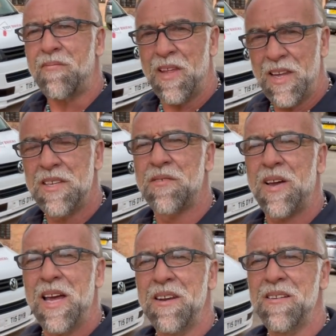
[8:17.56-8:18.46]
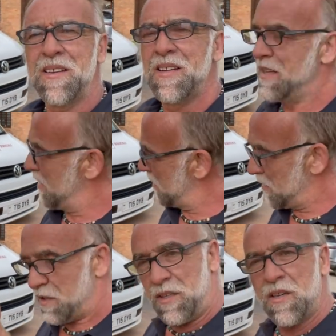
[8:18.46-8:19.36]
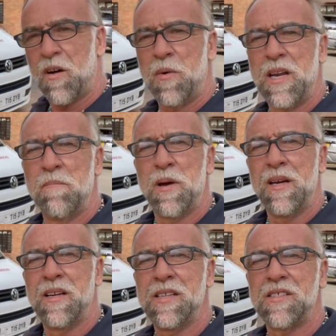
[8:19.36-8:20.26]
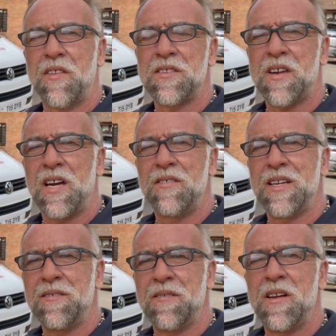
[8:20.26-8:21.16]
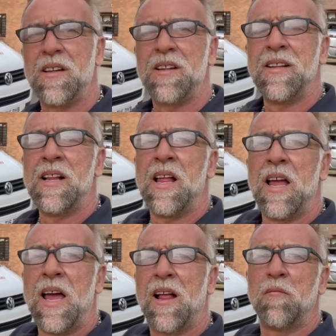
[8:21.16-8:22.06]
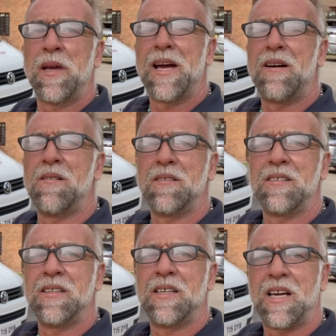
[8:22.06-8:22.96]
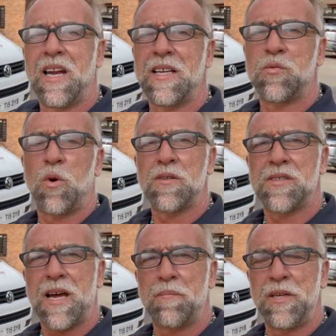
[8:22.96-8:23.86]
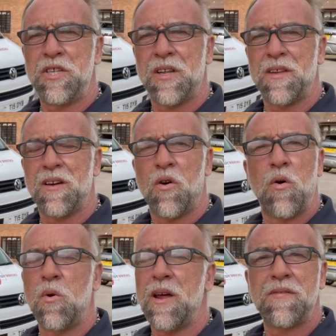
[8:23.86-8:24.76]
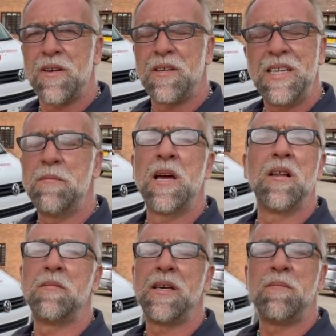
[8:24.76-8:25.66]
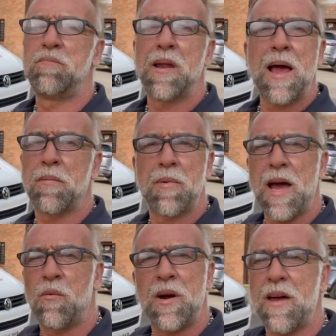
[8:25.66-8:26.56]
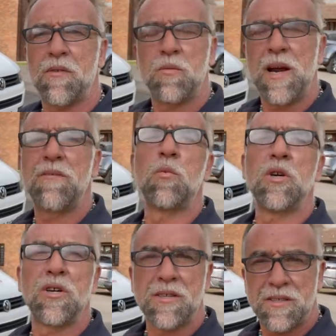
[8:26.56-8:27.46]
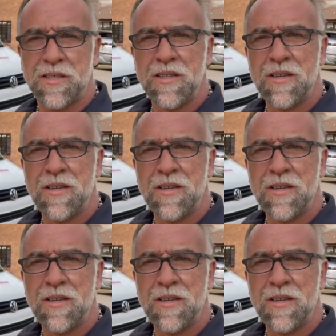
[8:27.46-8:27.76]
there's the van. You got my number. It's on the side of it. Help me out. Unless WhatsApp each other or whatever. Email me, blah, blah, blah, whatever. Whatever works.